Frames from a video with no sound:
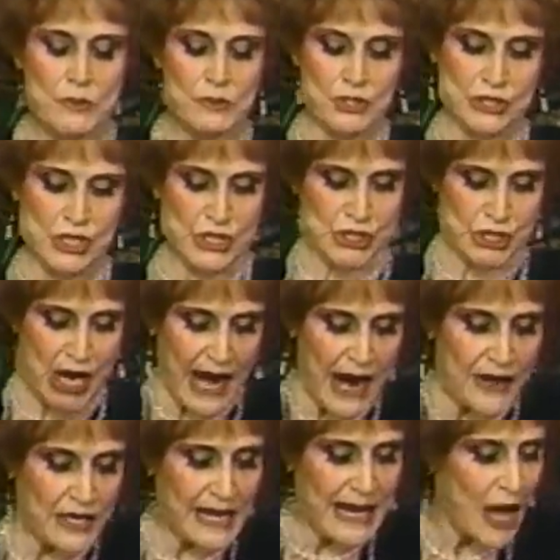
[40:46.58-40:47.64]
She
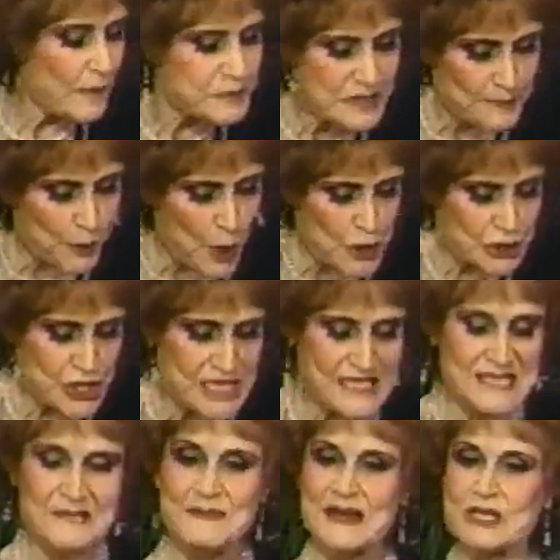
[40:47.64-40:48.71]
shared and helped support
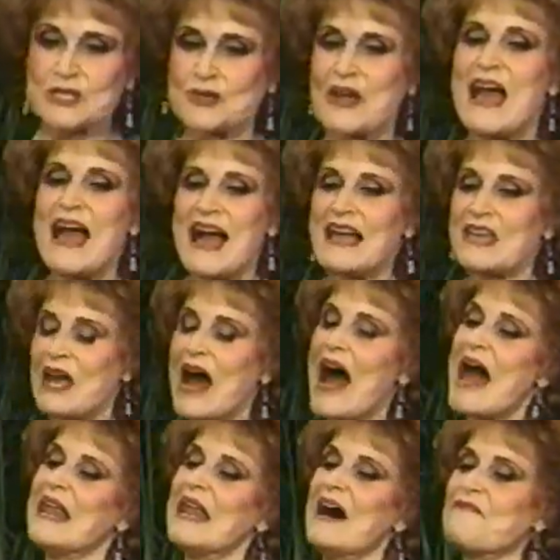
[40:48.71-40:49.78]
Jesus' ministry. Yeah,
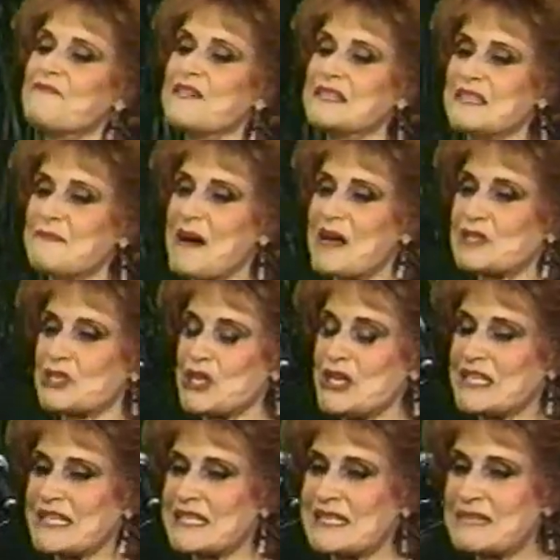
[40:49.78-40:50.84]
I love this about
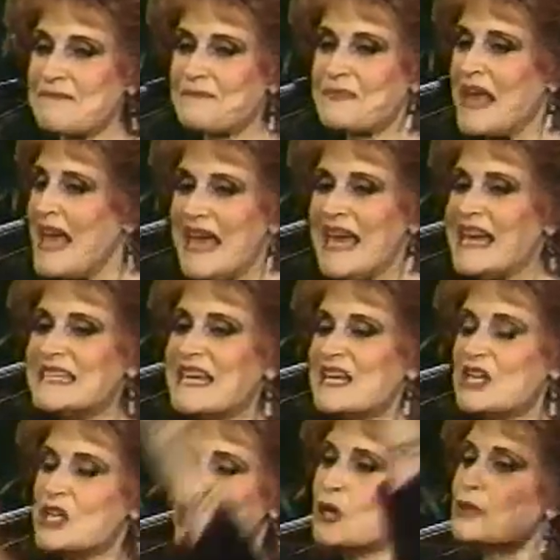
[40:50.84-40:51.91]
Jesus. He
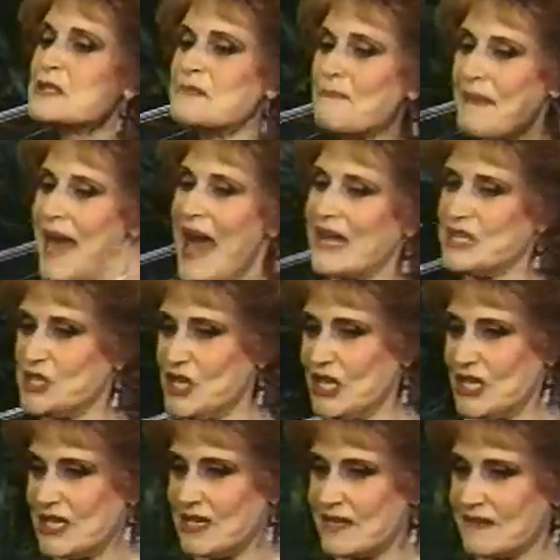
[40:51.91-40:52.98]
didn't use magic.
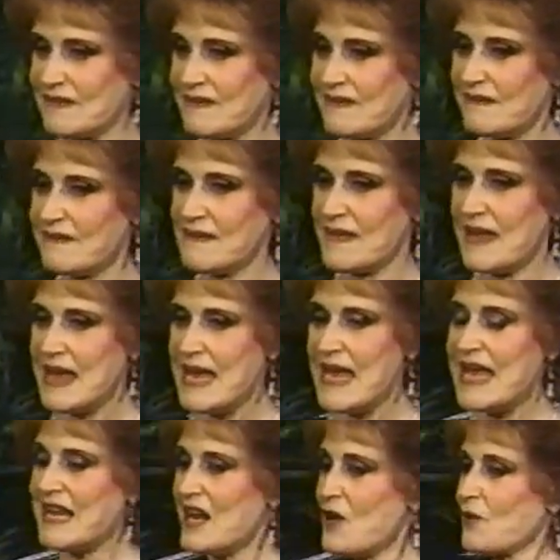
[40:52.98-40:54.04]

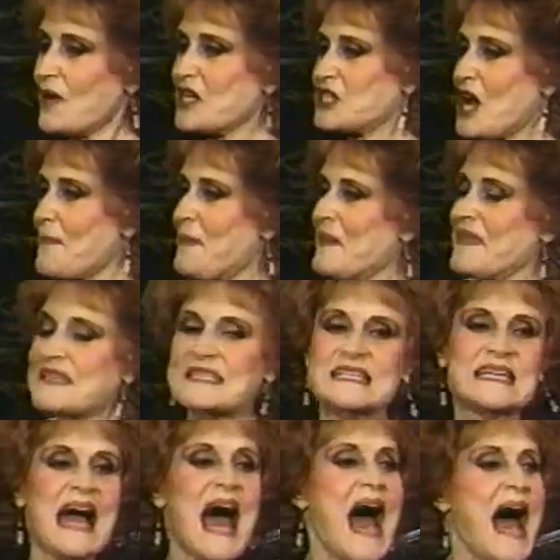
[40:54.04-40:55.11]
He didn't reach up in the
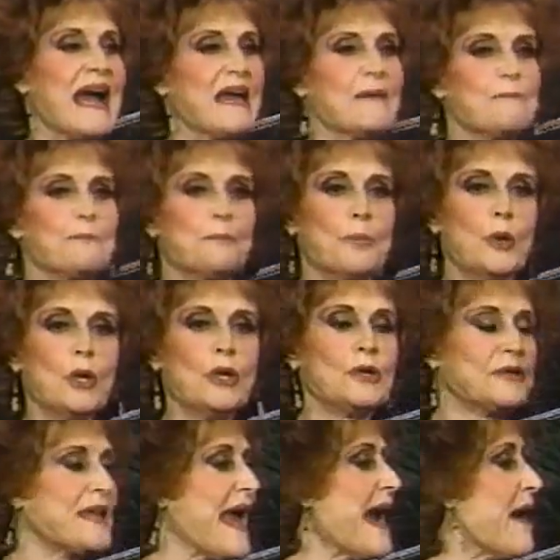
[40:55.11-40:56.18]
sky and pull
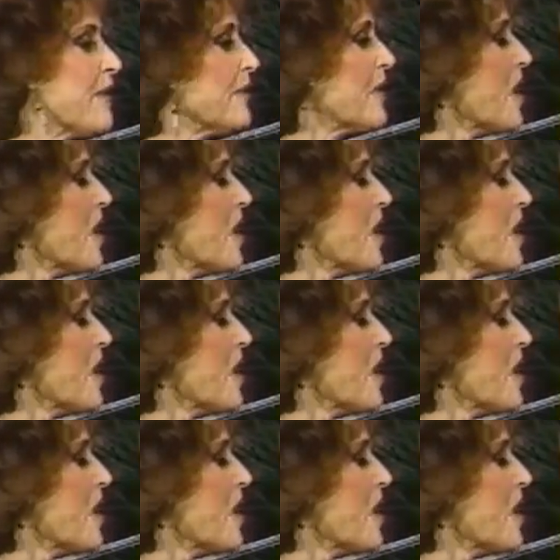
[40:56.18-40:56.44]
down